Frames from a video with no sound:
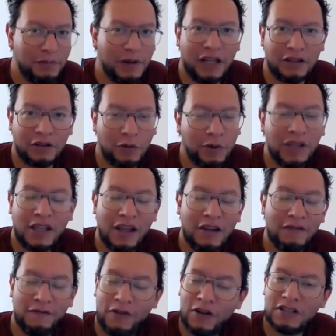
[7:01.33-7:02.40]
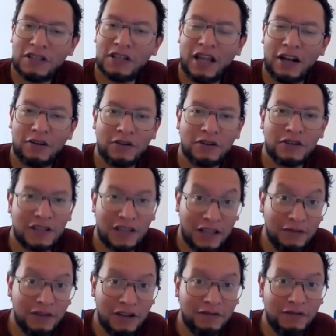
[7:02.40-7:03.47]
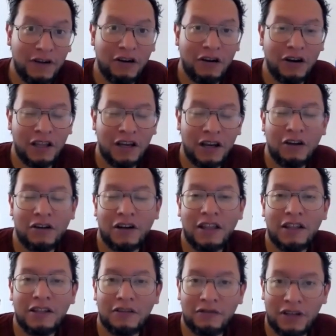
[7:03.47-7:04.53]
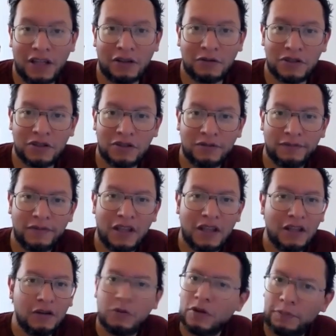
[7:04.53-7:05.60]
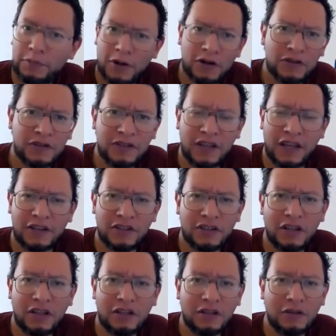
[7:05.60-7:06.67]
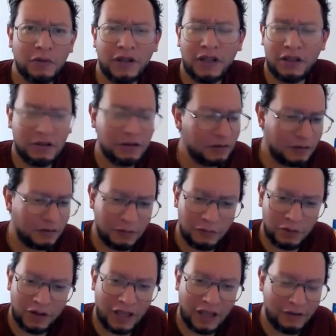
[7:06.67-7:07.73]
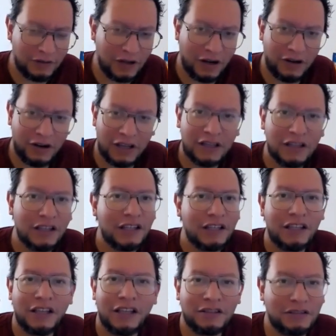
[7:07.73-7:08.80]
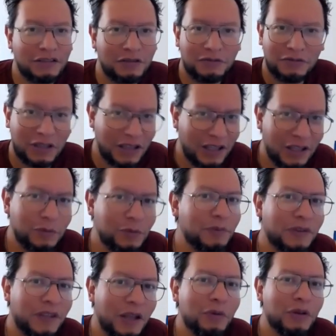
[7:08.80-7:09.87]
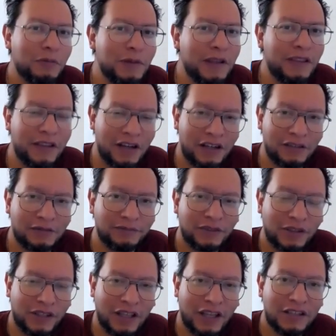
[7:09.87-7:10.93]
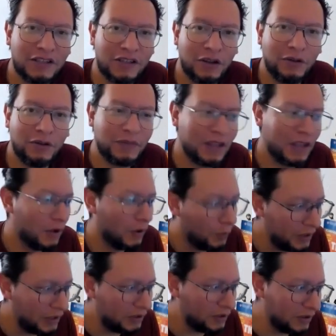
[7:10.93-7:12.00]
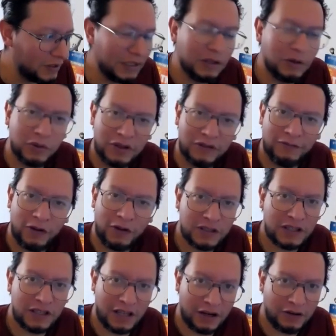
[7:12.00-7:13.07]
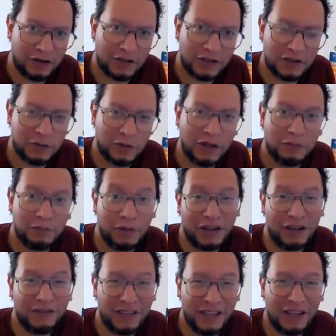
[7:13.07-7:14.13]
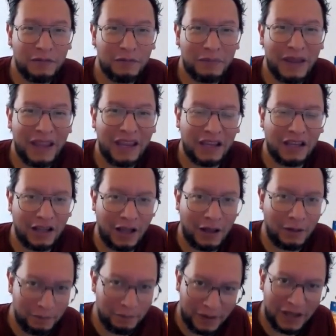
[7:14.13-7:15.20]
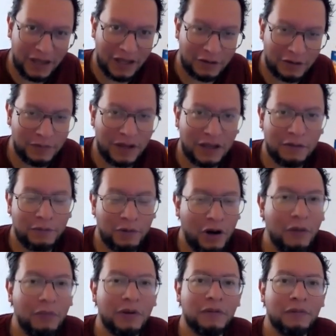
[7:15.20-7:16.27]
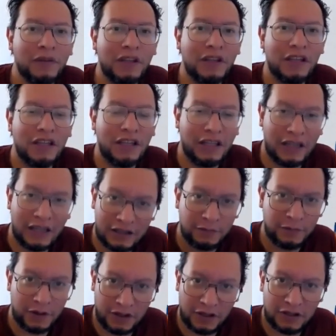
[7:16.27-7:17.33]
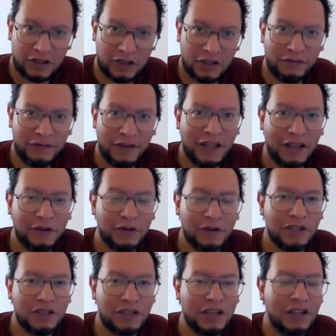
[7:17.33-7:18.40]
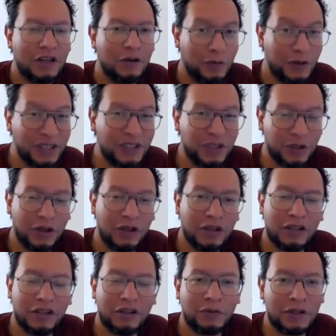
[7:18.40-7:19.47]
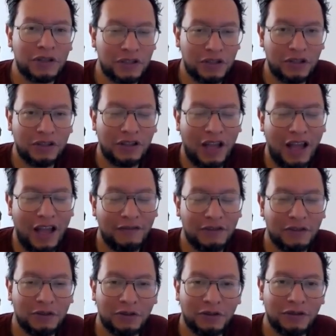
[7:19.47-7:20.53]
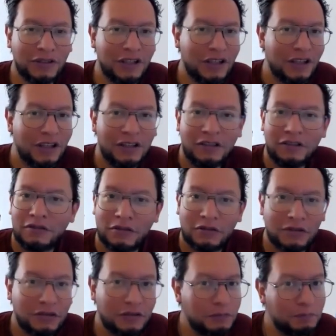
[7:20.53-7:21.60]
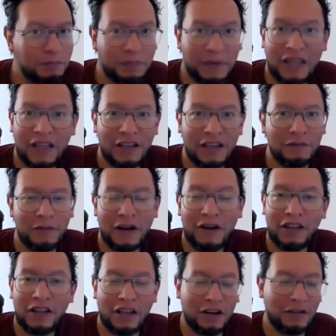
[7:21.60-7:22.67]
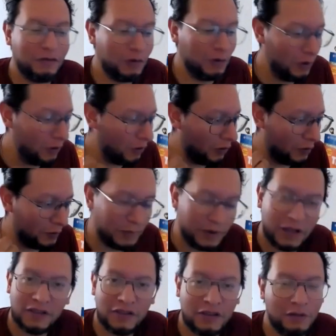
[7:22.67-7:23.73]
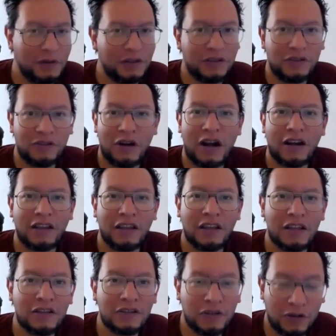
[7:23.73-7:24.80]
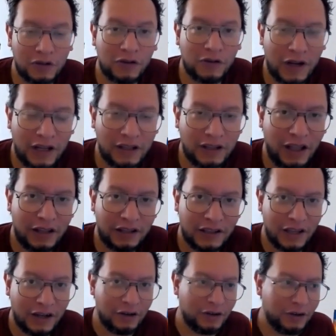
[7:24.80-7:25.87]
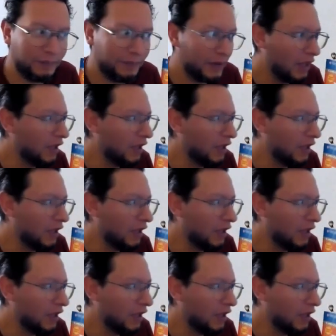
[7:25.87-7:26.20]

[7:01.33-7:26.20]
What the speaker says: But we have fossil errors even if in our native language. With pronunciation, with vocabulary, they will be there. Okay, so we need to deal with fossil errors as well. But if they make a big problem in the production of a language, we should have to be very careful or bring some other strategies to correct that error.